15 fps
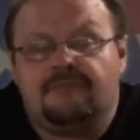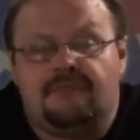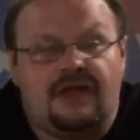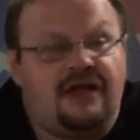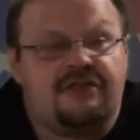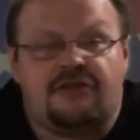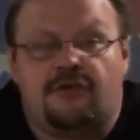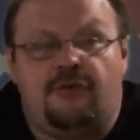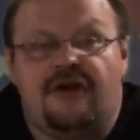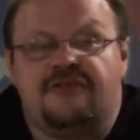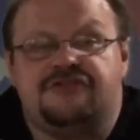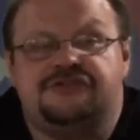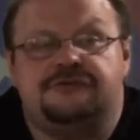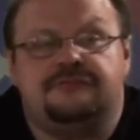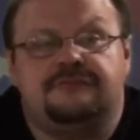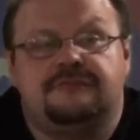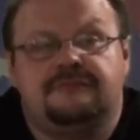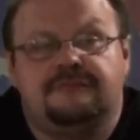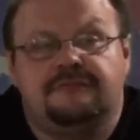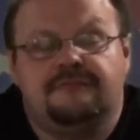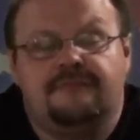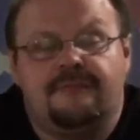That's a question.
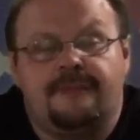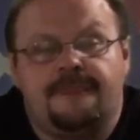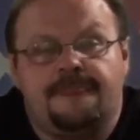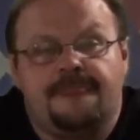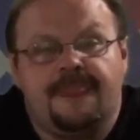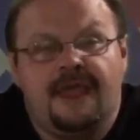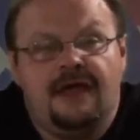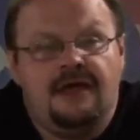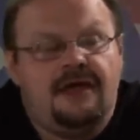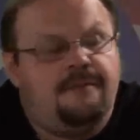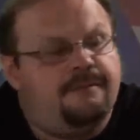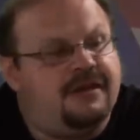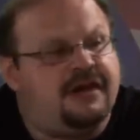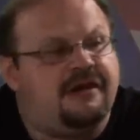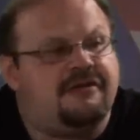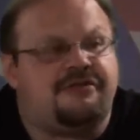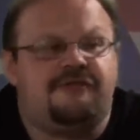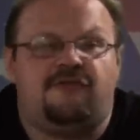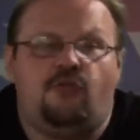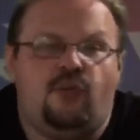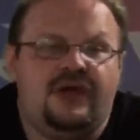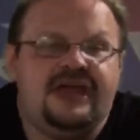Because
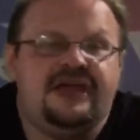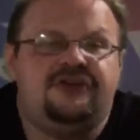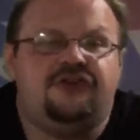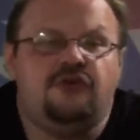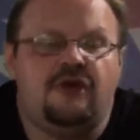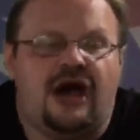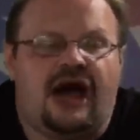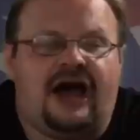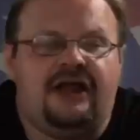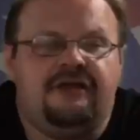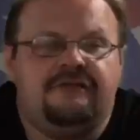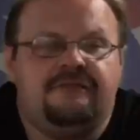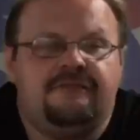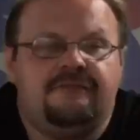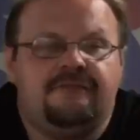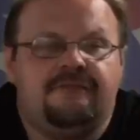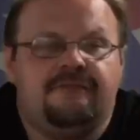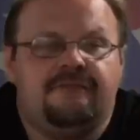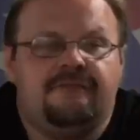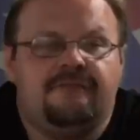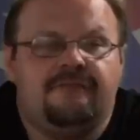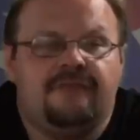if we do not
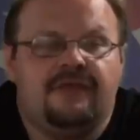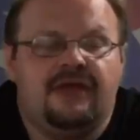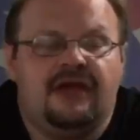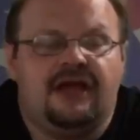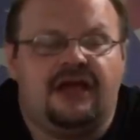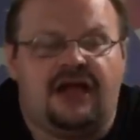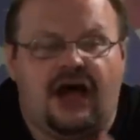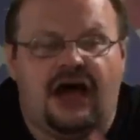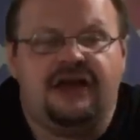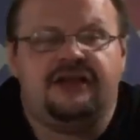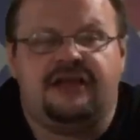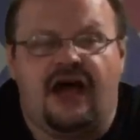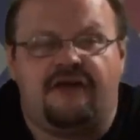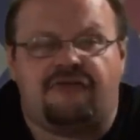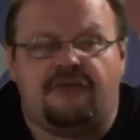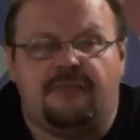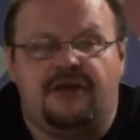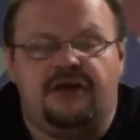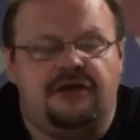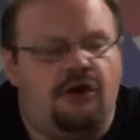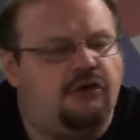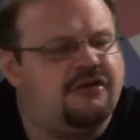cut
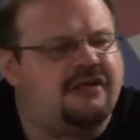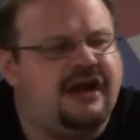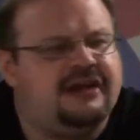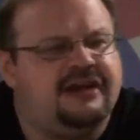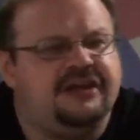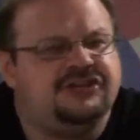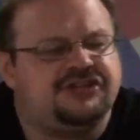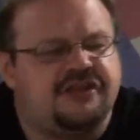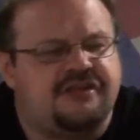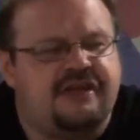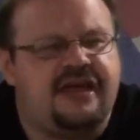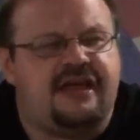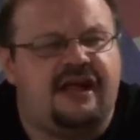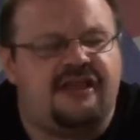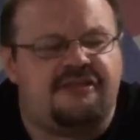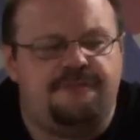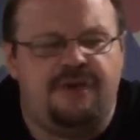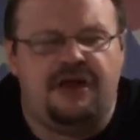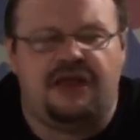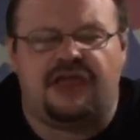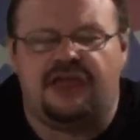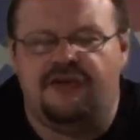government, notice I didn't just say cut
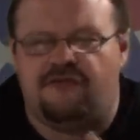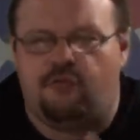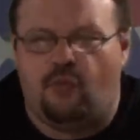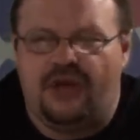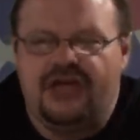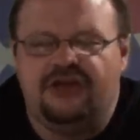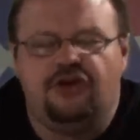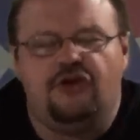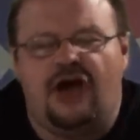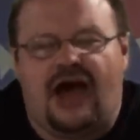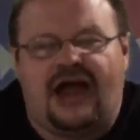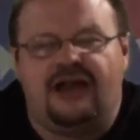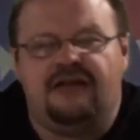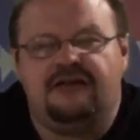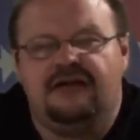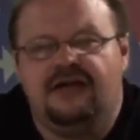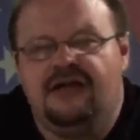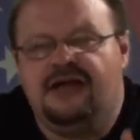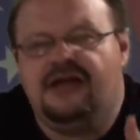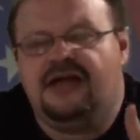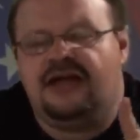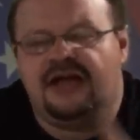spending, if we do not
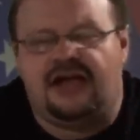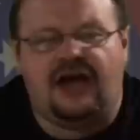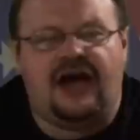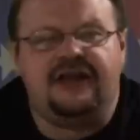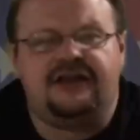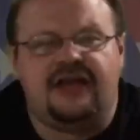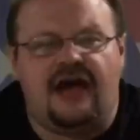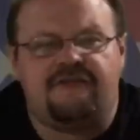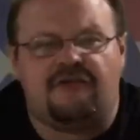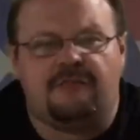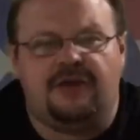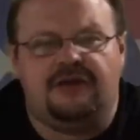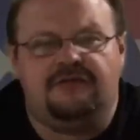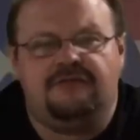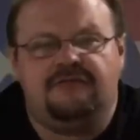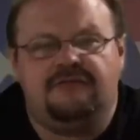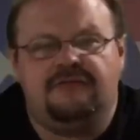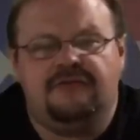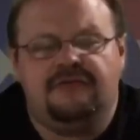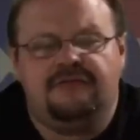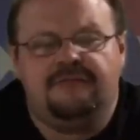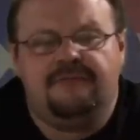cut government
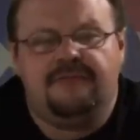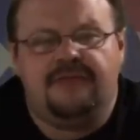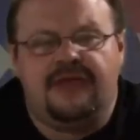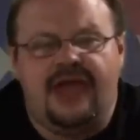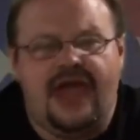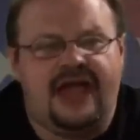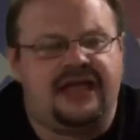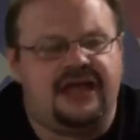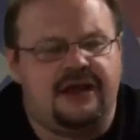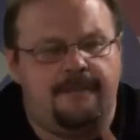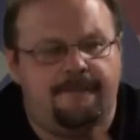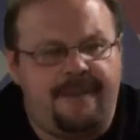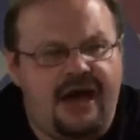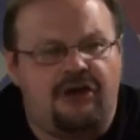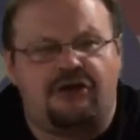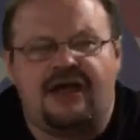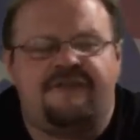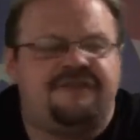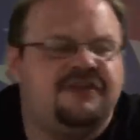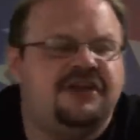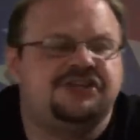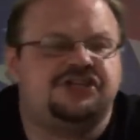and get a better
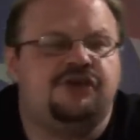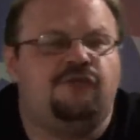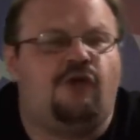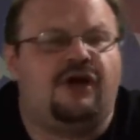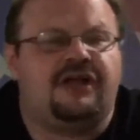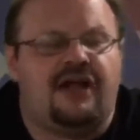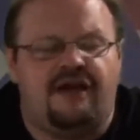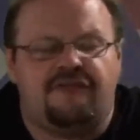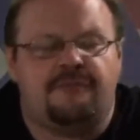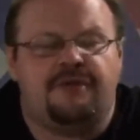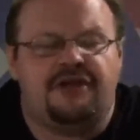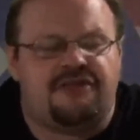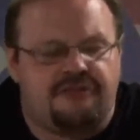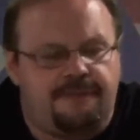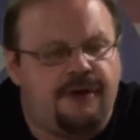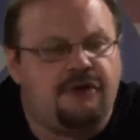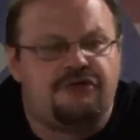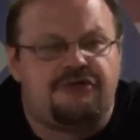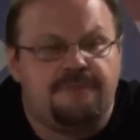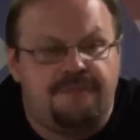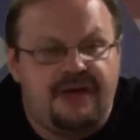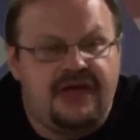definition of what government is
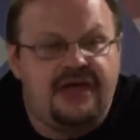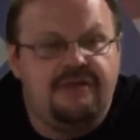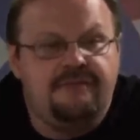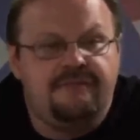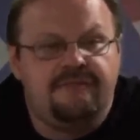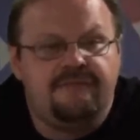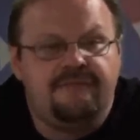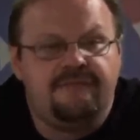supposed to be,